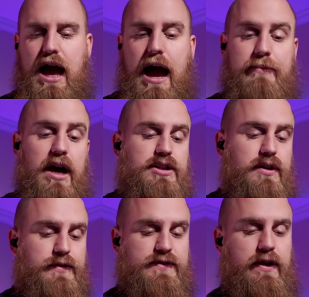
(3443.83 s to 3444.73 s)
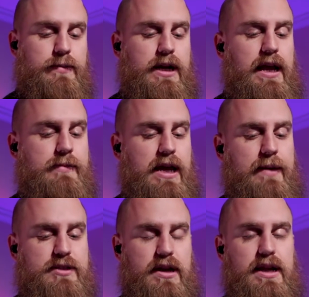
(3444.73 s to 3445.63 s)
I'm not sure if it's available on
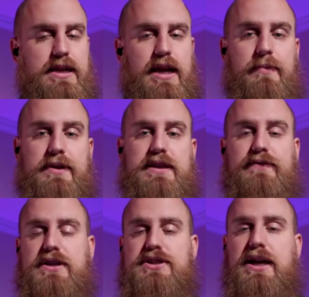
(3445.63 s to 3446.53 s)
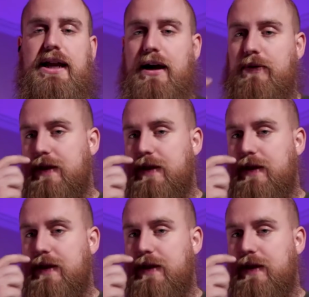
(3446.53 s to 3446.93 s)
Amazon India, but definitely check it out.